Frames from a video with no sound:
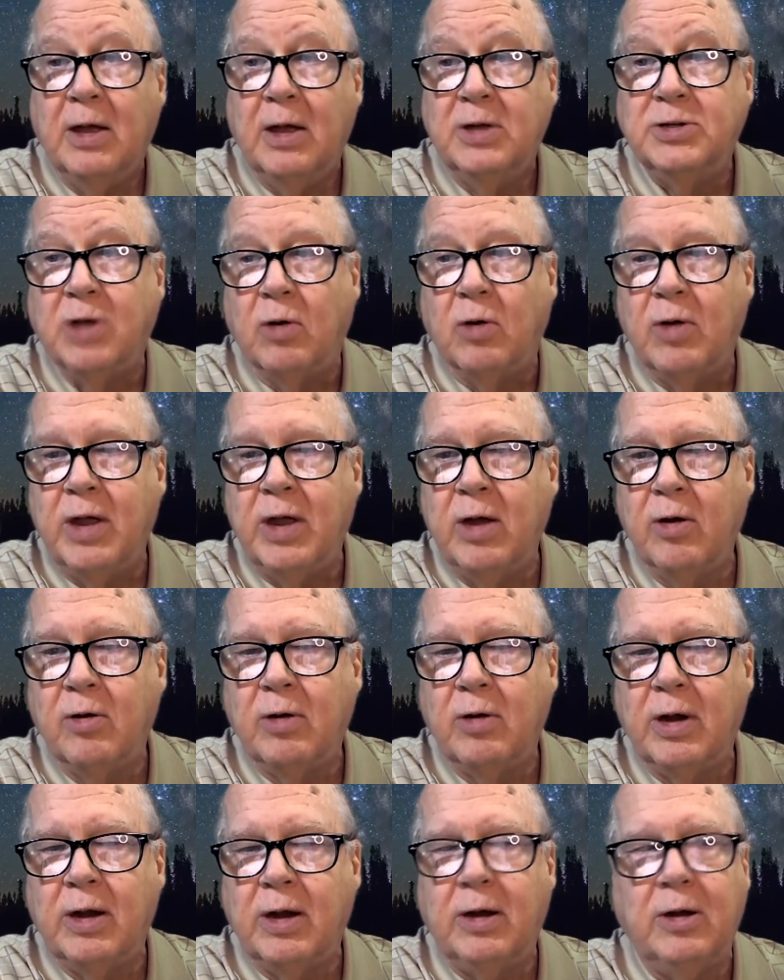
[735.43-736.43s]
So
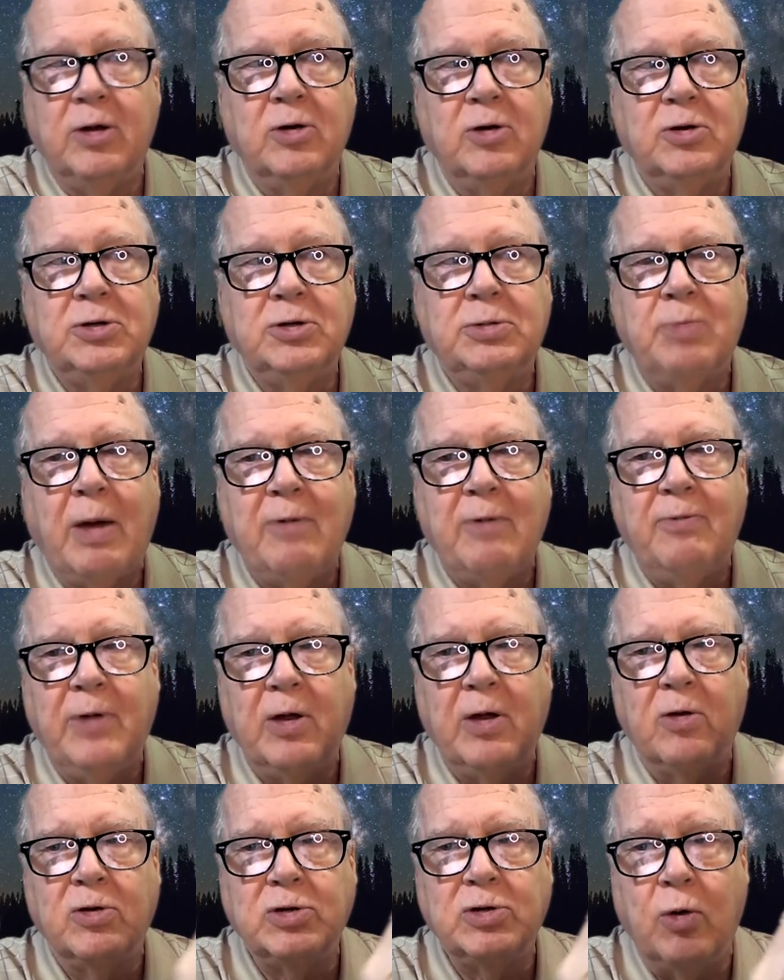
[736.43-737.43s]
here's my
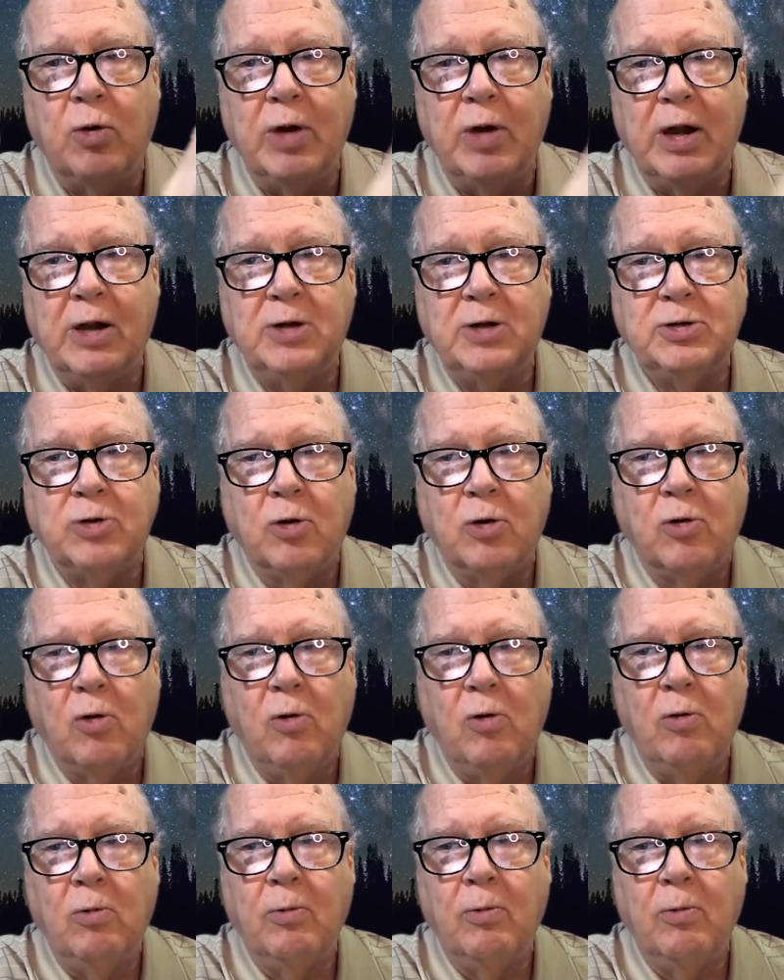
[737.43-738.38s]
fingers going in a circle.